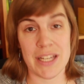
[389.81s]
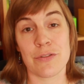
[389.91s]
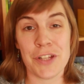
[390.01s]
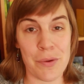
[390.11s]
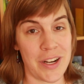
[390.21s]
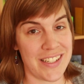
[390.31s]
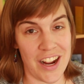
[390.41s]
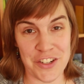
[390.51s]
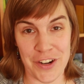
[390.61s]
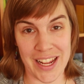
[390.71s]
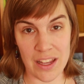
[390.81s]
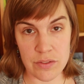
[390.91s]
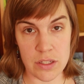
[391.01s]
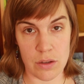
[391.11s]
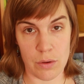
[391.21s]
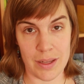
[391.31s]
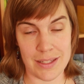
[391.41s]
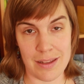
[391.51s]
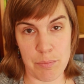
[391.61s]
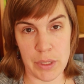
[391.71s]
Because really, what a doctorate gives you
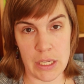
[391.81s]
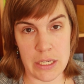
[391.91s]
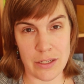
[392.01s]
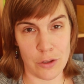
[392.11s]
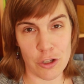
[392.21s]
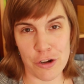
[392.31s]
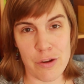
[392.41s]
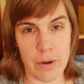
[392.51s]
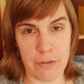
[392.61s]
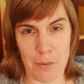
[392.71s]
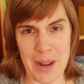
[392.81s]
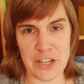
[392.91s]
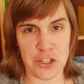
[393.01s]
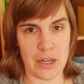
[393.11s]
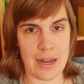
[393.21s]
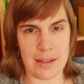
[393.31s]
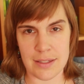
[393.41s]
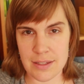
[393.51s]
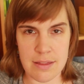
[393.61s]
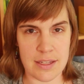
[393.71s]
is the ability to learn new information and
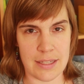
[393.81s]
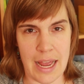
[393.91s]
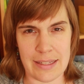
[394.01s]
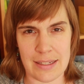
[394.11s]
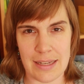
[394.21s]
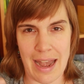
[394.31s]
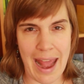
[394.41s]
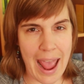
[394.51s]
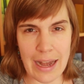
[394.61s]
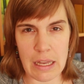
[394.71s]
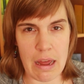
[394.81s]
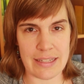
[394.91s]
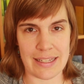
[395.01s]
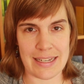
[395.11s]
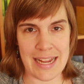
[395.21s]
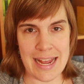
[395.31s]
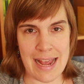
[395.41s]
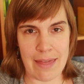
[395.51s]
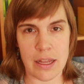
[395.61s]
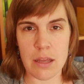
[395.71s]
synthesize it and analyze it
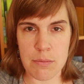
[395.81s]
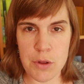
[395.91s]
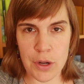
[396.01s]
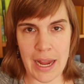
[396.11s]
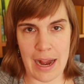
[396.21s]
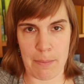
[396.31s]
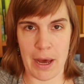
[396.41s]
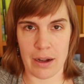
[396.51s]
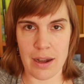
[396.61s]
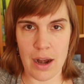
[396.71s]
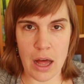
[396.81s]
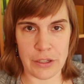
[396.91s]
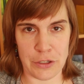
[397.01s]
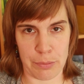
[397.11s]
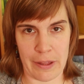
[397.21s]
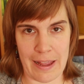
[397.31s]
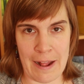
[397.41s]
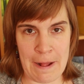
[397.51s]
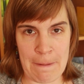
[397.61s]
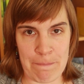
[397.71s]
and then communicate about it knowledgeably
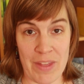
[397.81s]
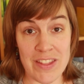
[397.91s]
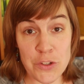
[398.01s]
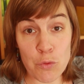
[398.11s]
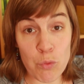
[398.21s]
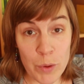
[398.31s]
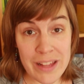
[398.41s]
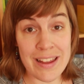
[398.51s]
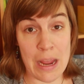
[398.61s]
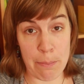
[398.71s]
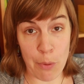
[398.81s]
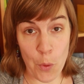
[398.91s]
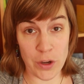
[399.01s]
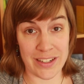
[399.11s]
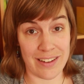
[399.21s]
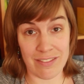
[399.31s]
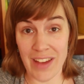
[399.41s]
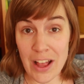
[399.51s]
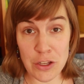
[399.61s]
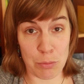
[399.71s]
and these are really important and
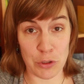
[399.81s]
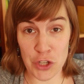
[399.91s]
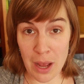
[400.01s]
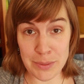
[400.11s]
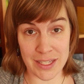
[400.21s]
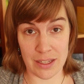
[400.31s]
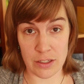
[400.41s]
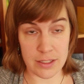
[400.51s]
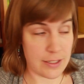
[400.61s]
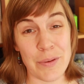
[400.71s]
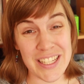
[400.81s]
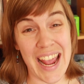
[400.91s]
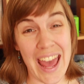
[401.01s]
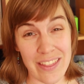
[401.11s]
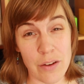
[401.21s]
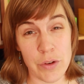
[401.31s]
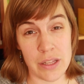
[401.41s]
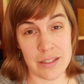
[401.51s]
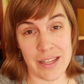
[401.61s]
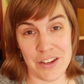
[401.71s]
valuable job skills. And once I had that
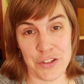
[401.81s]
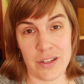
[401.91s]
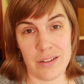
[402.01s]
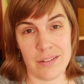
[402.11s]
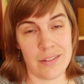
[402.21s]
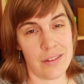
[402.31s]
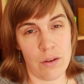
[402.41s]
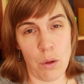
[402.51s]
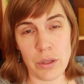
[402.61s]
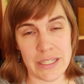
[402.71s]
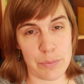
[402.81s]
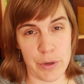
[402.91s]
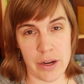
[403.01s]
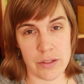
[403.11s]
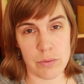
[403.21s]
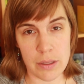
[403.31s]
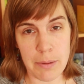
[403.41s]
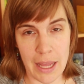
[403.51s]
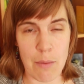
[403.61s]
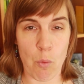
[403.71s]
realization, the whole experience really
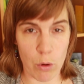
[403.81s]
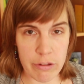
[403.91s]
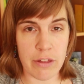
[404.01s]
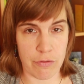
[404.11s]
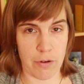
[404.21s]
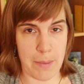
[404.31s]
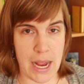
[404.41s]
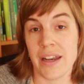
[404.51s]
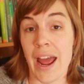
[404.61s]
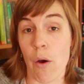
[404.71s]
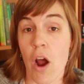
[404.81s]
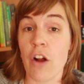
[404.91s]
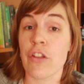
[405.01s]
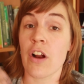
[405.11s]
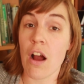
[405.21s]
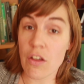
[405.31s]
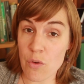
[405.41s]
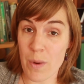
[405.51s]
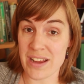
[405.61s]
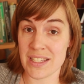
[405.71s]
became worth it for me. Now, are there
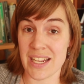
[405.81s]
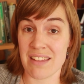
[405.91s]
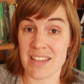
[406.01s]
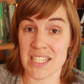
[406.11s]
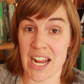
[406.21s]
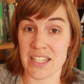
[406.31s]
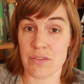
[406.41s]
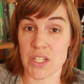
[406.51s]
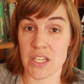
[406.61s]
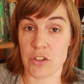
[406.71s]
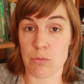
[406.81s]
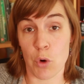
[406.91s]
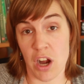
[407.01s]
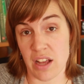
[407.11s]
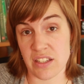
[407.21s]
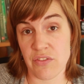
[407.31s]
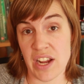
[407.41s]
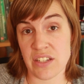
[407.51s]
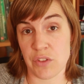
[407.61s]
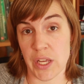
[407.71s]
other ways to get these kinds of skills more cost
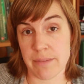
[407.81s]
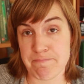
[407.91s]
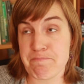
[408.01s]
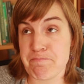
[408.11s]
effectively?